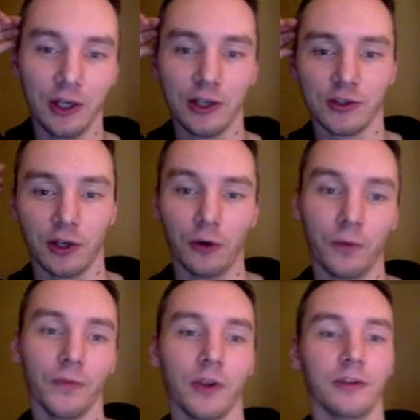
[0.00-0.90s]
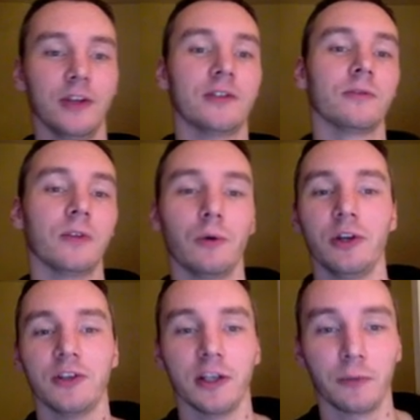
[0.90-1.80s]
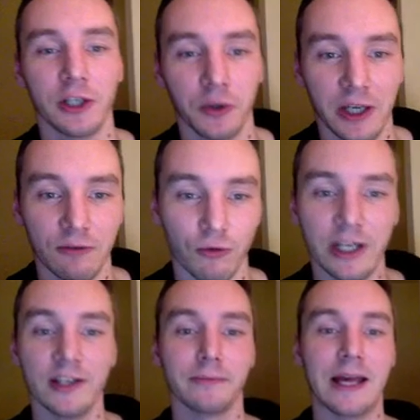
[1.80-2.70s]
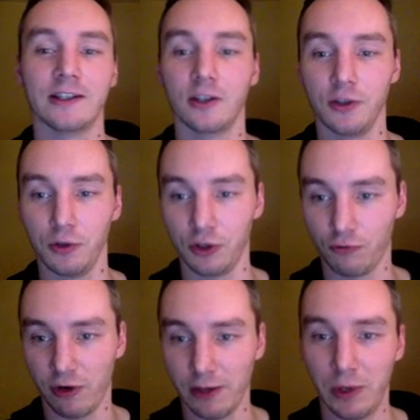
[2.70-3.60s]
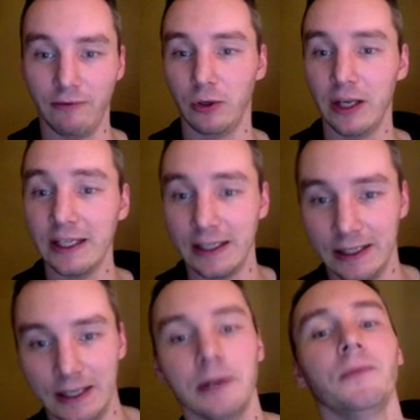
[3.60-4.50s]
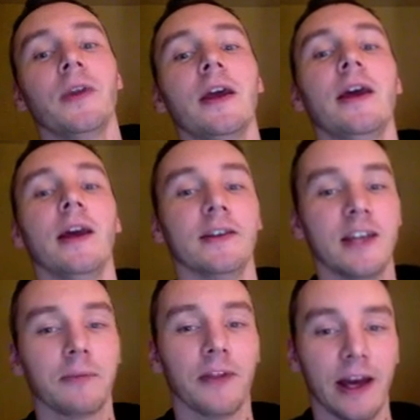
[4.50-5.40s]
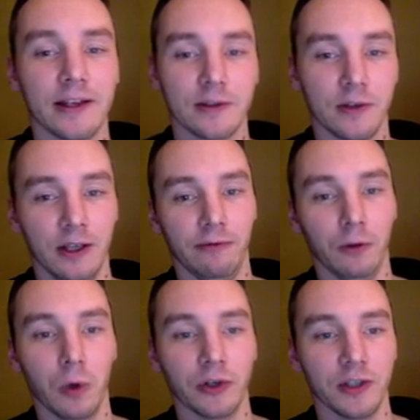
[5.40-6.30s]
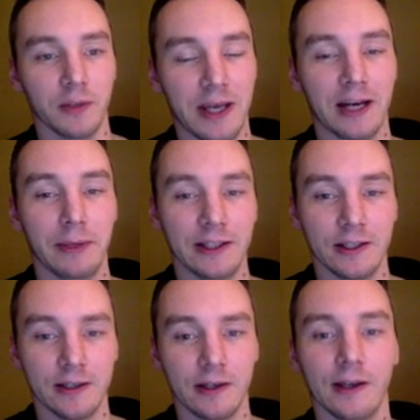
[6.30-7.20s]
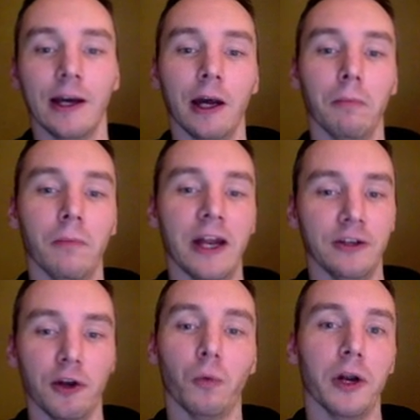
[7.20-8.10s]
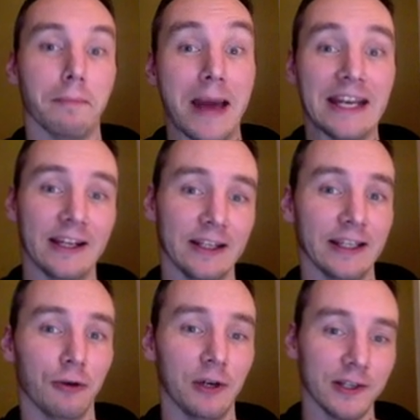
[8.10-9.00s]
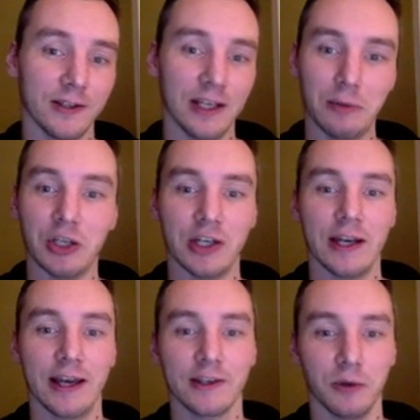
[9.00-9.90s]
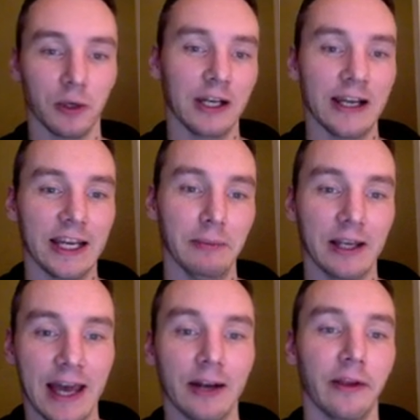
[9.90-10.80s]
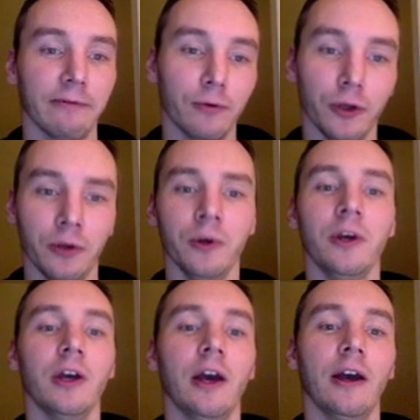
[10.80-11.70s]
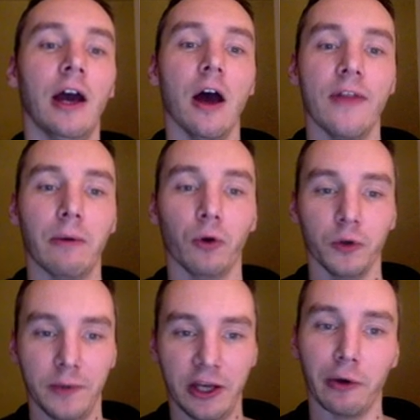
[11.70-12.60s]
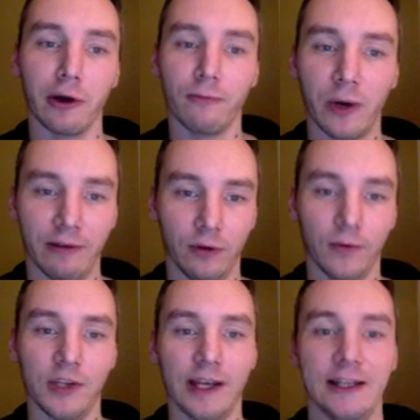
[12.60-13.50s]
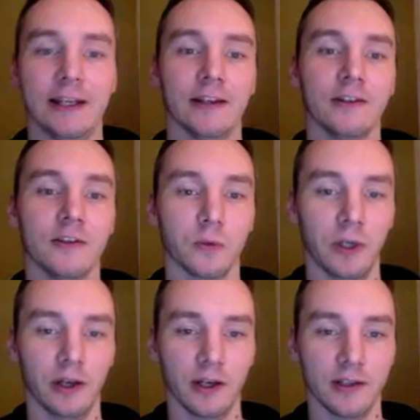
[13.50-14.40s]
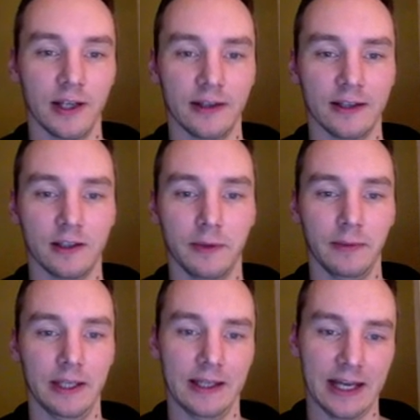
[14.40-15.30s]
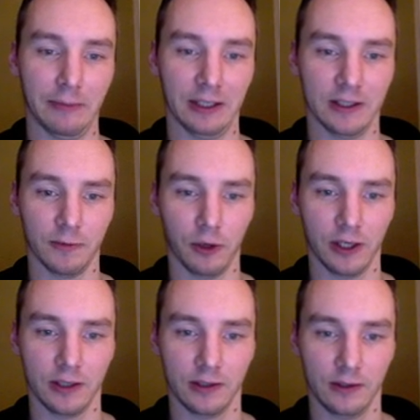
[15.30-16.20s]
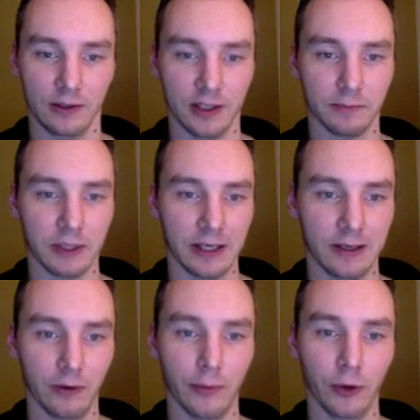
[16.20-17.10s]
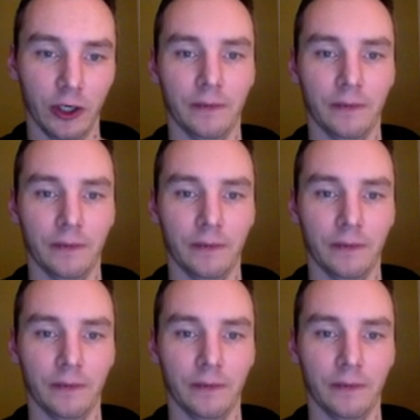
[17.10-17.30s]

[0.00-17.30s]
So this, like what you set your sprite to here, really doesn't matter, because you can just write whatever you like in here, except that if you want it to be animated and you don't want to manually increase the image index, you want to let GameMaker handle that for you, that will always be going off whatever you set here. So we are going to set that to be the animated sprite, S-player lower body.